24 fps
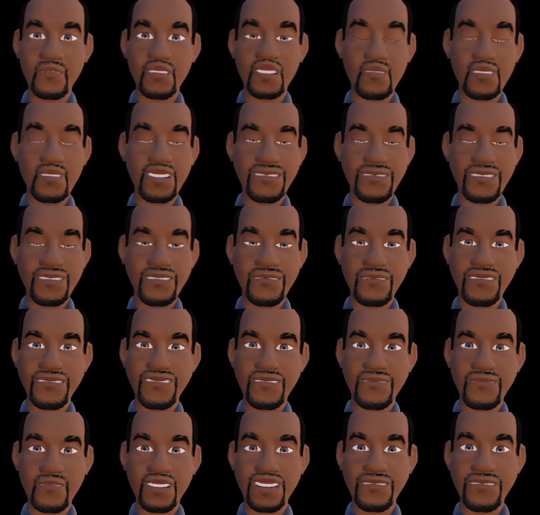We're seeing
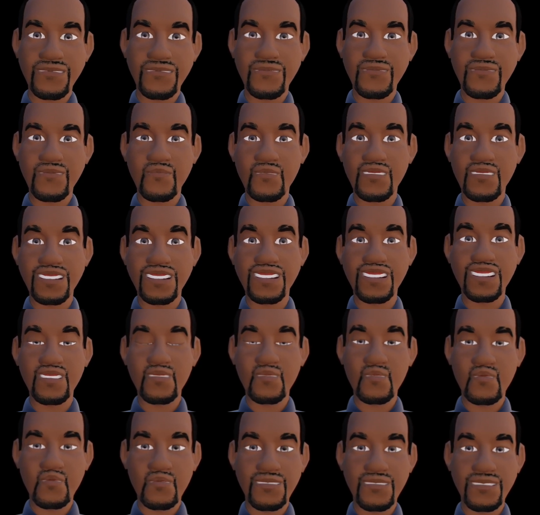situations where
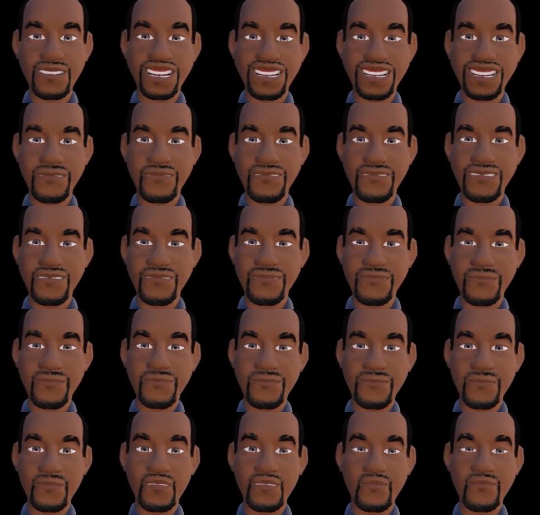court cases,
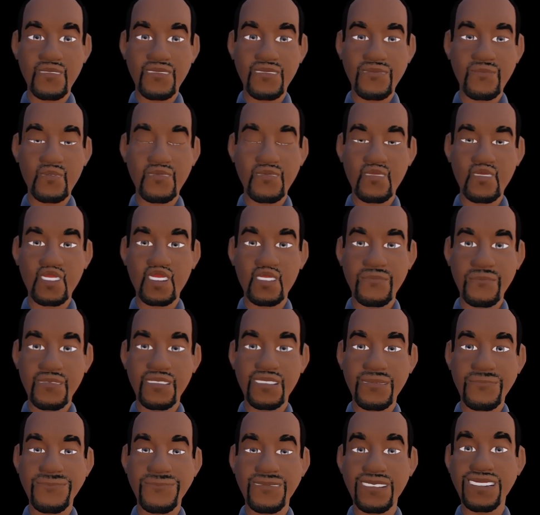which would
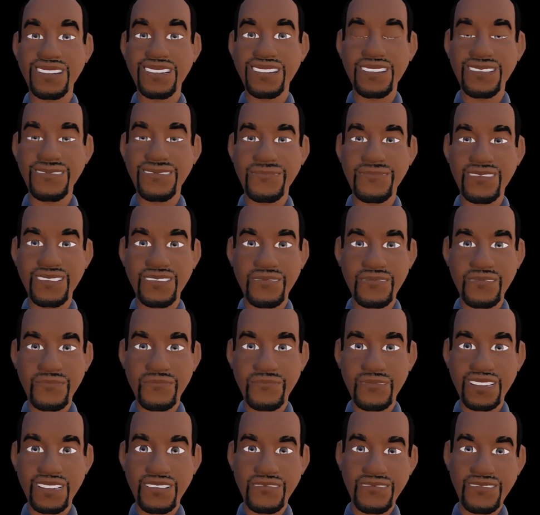normally be
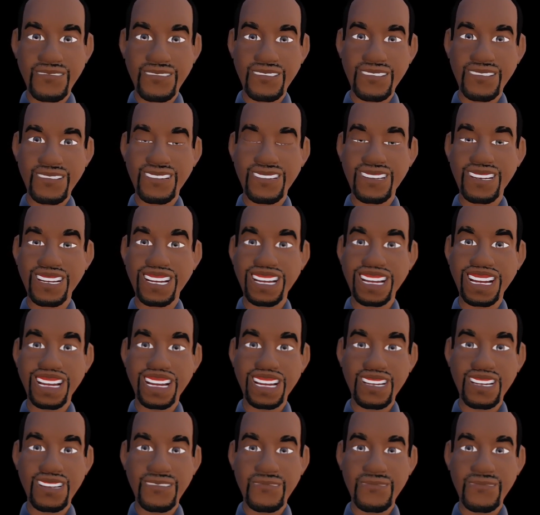dismissed,
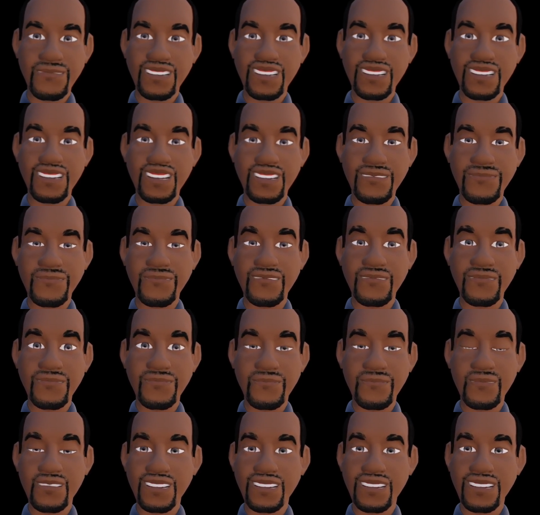are still
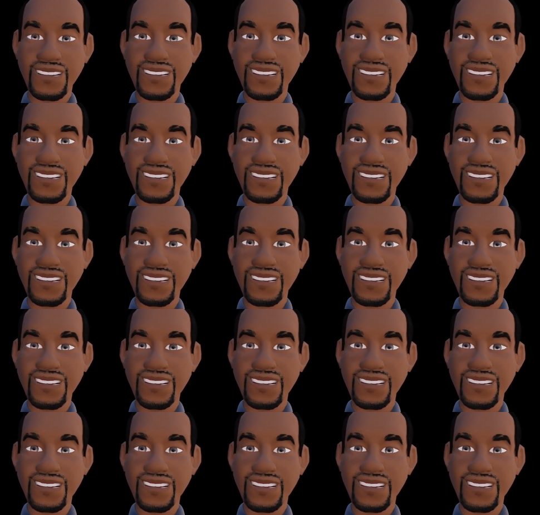continuing.